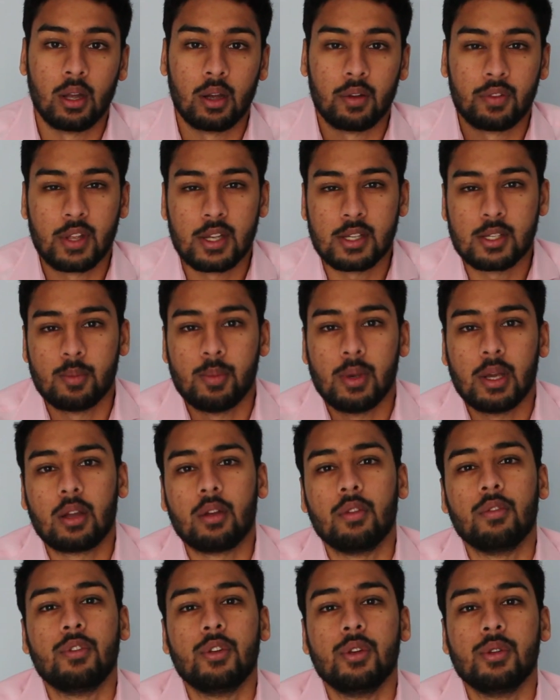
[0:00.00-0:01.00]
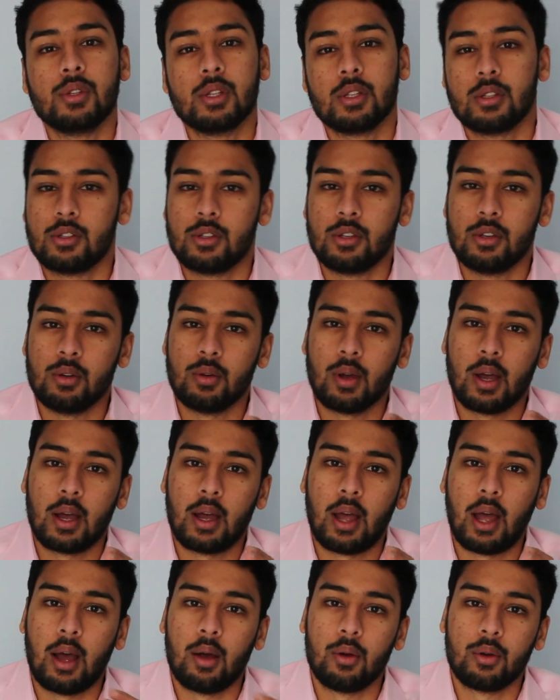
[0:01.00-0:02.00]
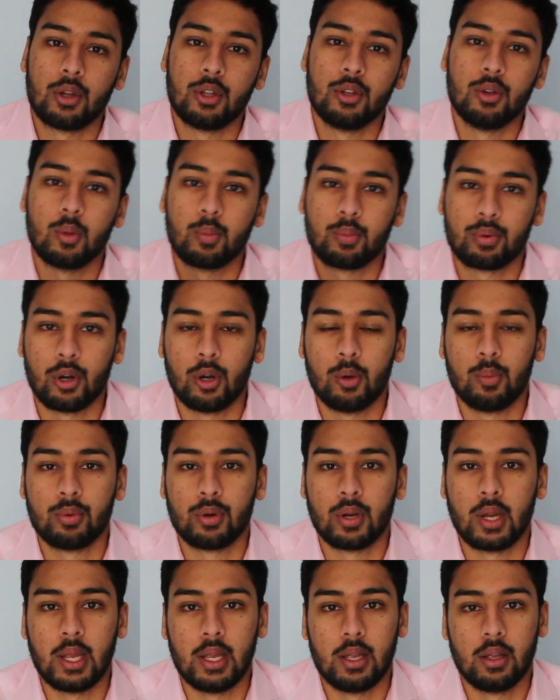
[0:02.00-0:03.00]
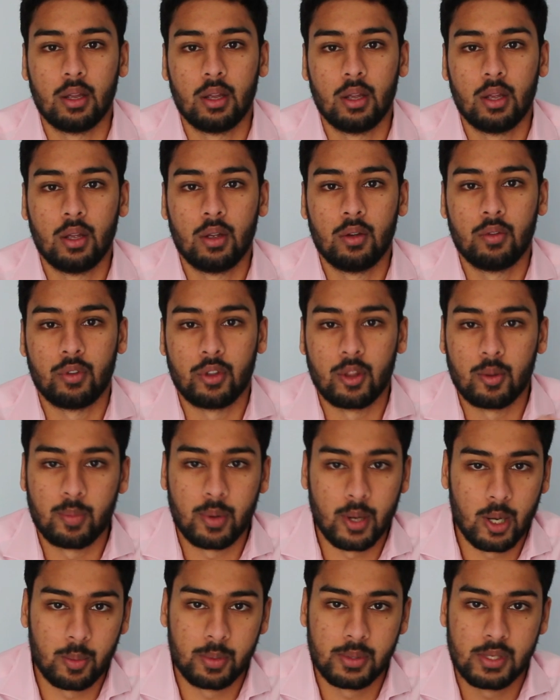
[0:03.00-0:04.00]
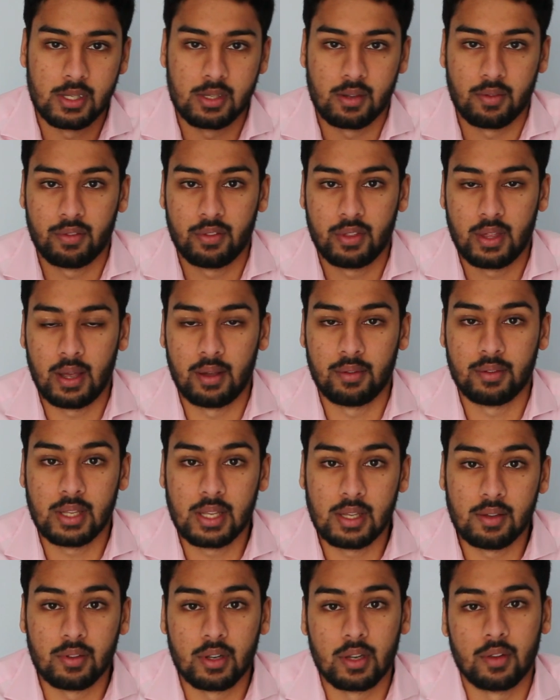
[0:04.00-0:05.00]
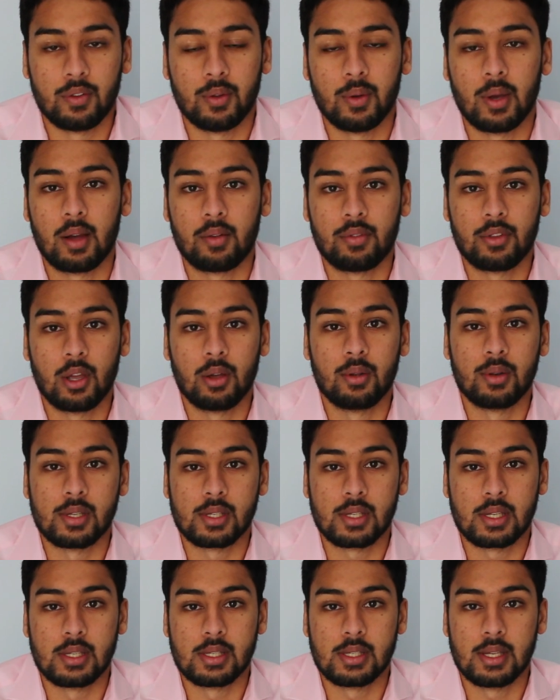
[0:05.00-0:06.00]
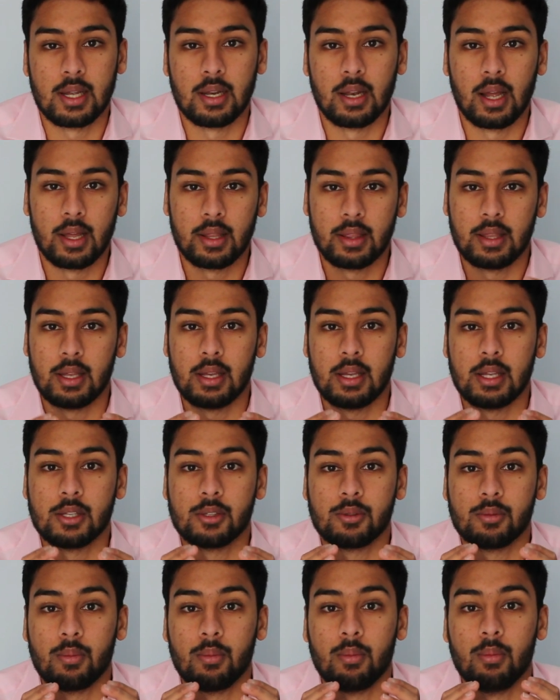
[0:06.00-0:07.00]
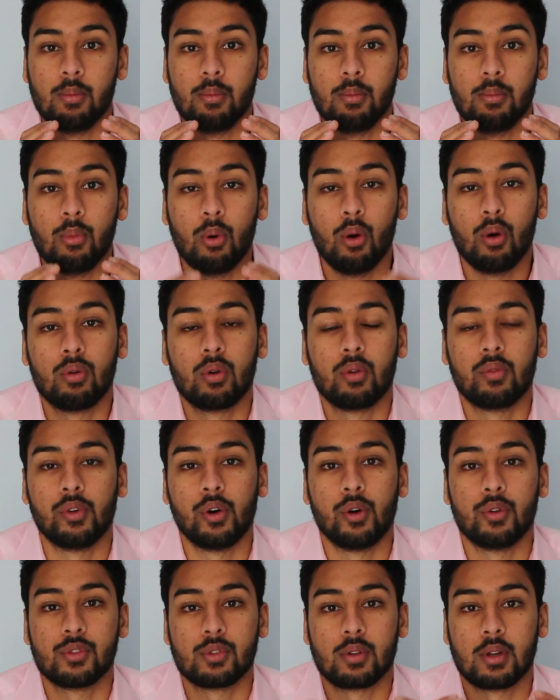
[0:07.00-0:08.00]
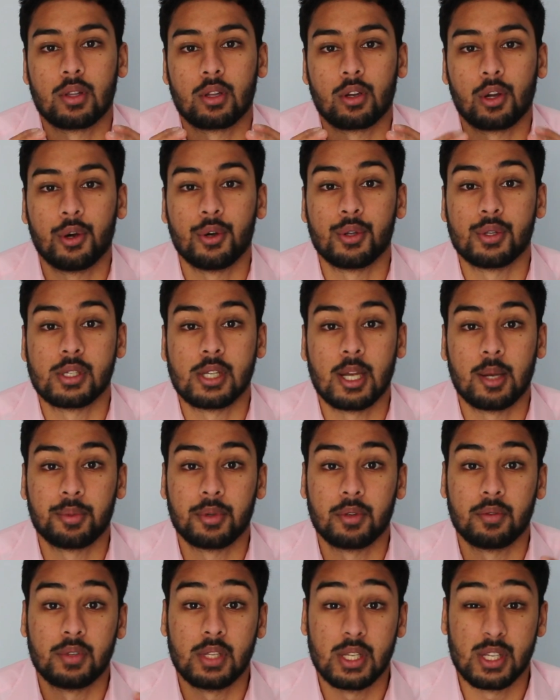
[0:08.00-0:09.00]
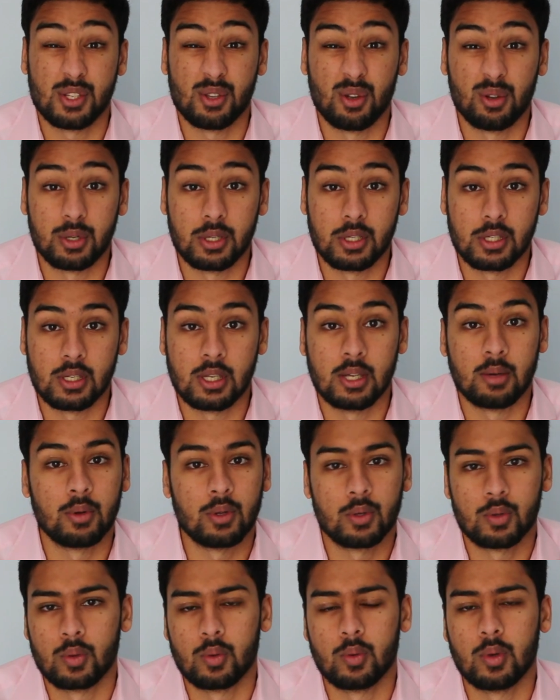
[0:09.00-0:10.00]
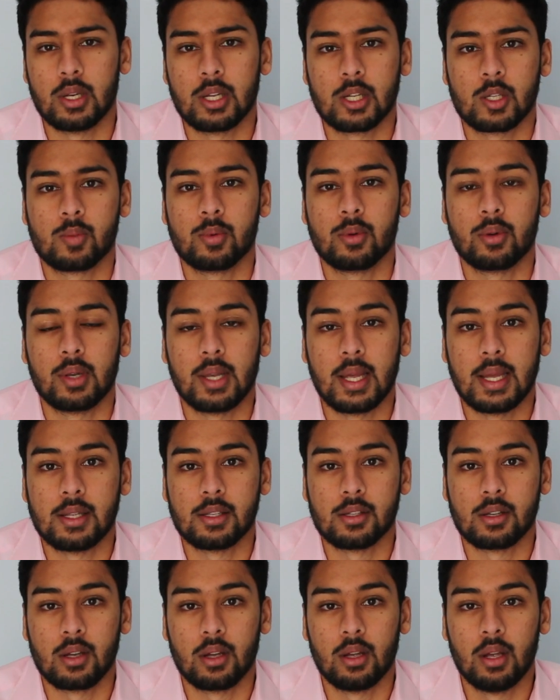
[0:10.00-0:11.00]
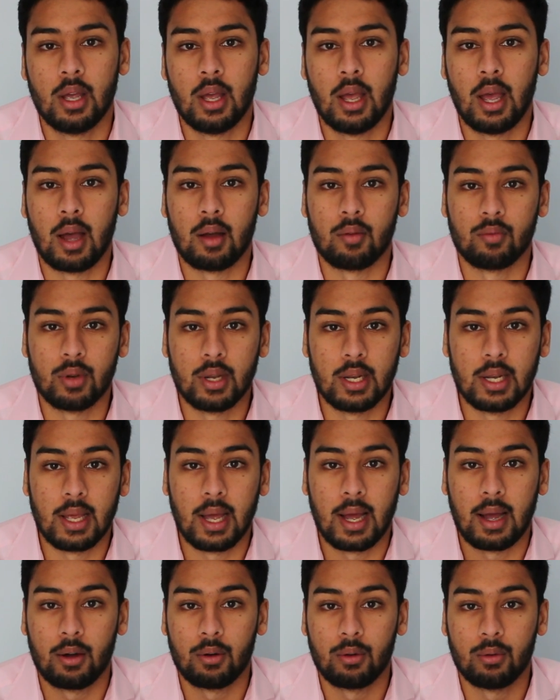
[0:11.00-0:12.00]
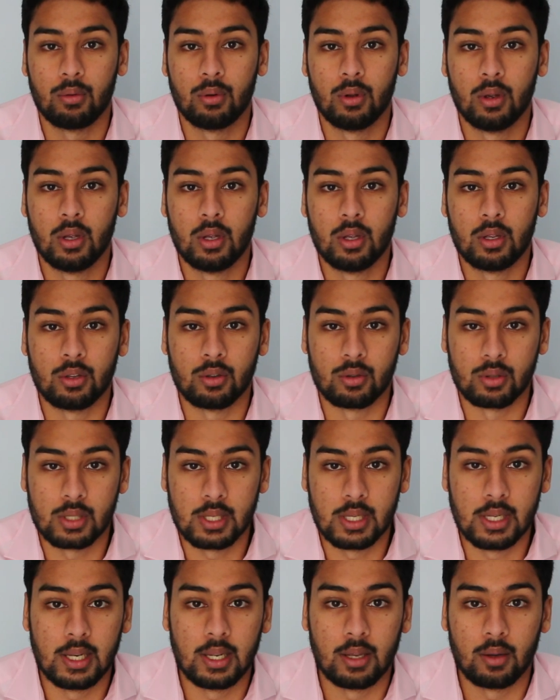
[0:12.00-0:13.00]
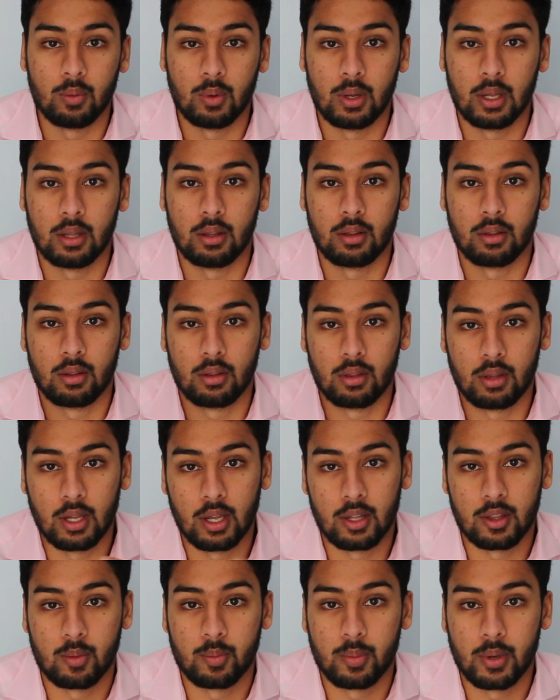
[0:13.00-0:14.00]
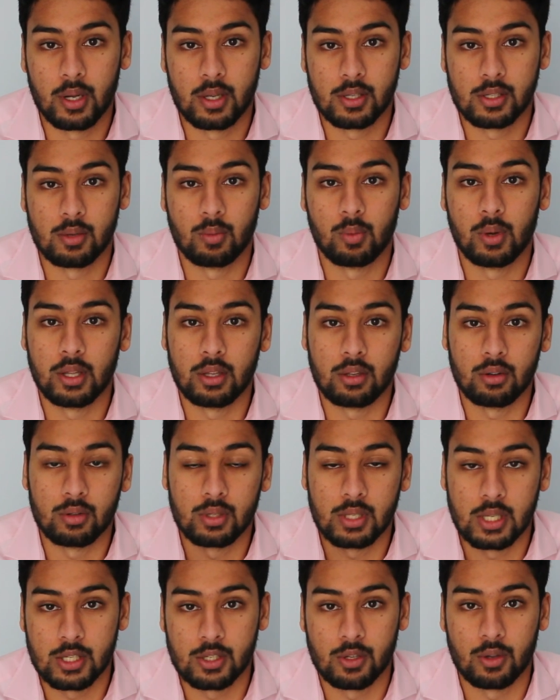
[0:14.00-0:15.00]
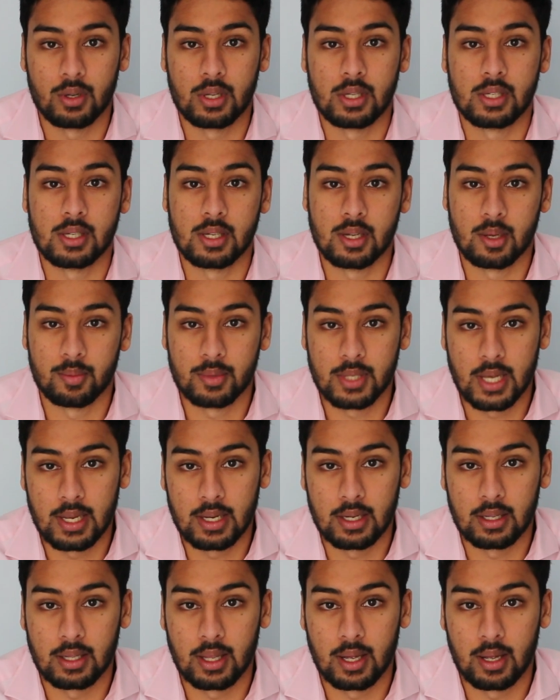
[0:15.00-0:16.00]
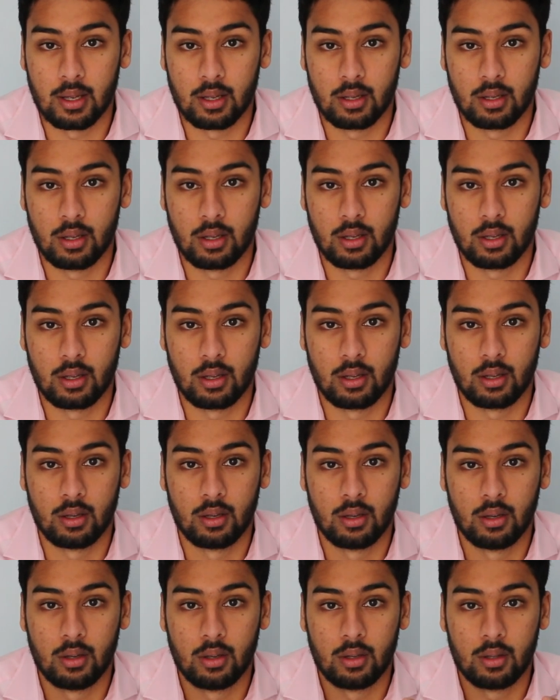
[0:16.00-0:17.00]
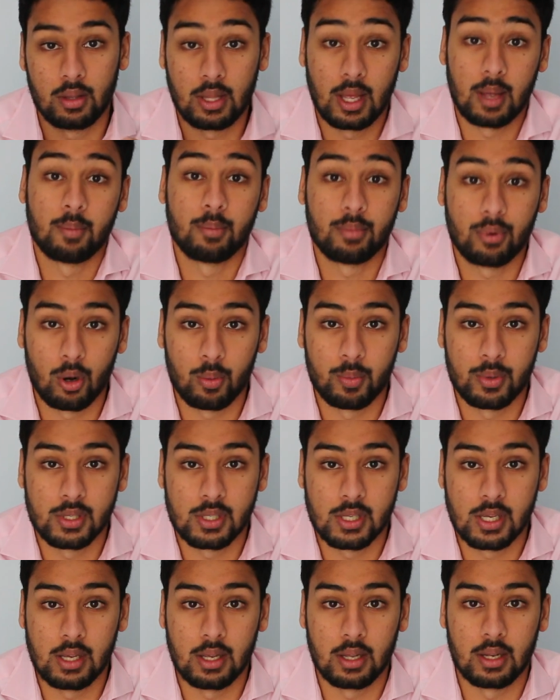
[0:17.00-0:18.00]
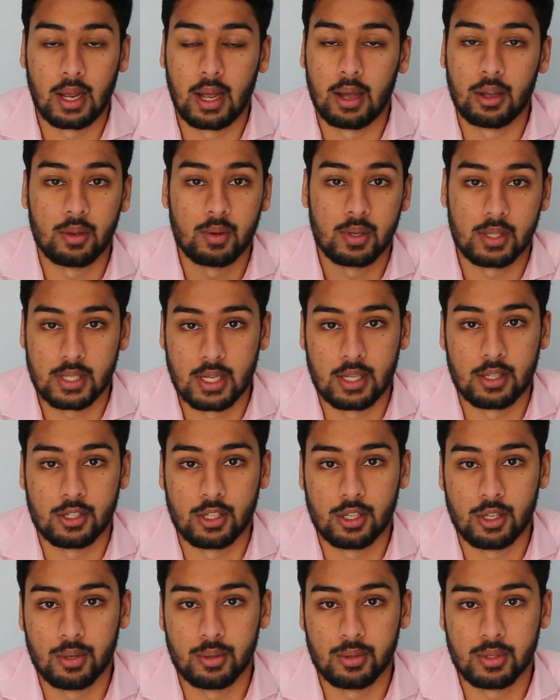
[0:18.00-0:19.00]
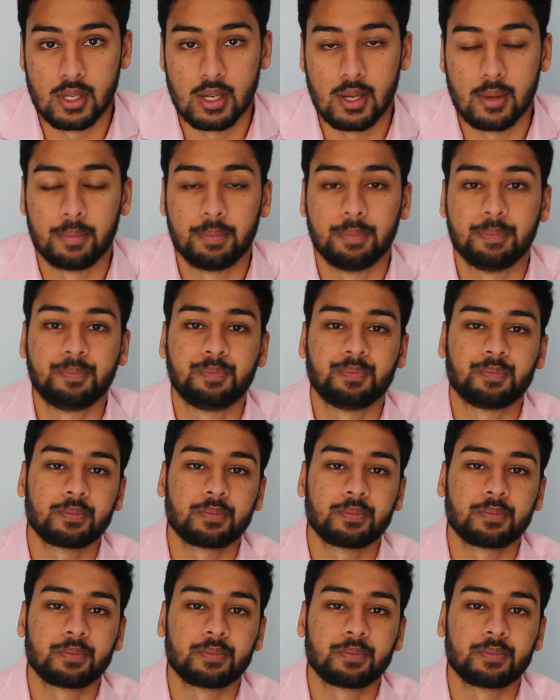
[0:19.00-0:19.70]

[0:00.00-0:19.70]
Now, if that's a bit confusing to you, how can you appropriate for the purposes of theft, even if you have the owner's consent? I think it's more revolves around the concept of dishonesty, which we will explore later, and really how you're dealing with the other person, whether you're dishonest in obtaining that property and how you intend to use it.